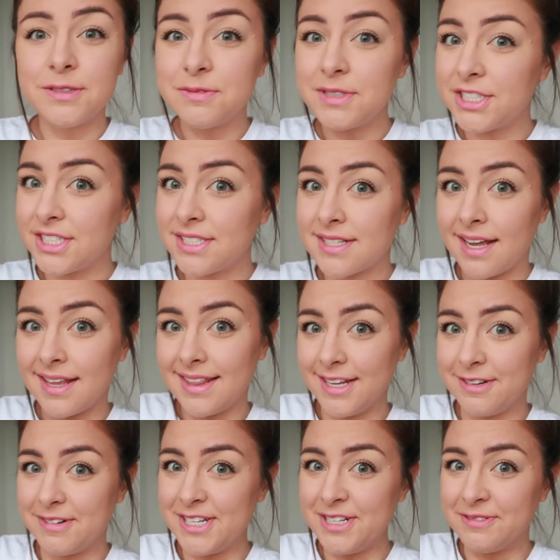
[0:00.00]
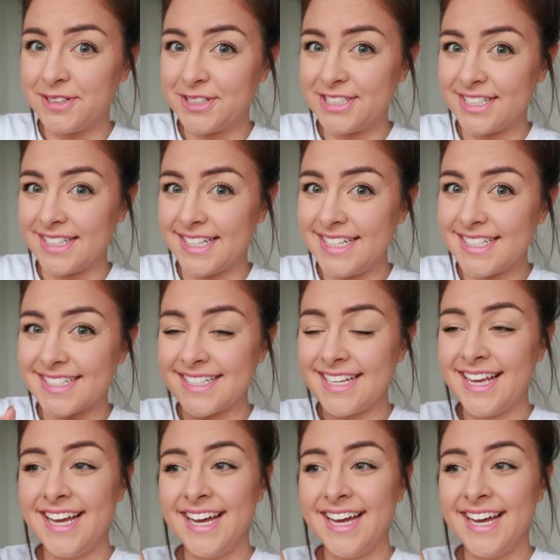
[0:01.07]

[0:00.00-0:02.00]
which is I think when you're watching this,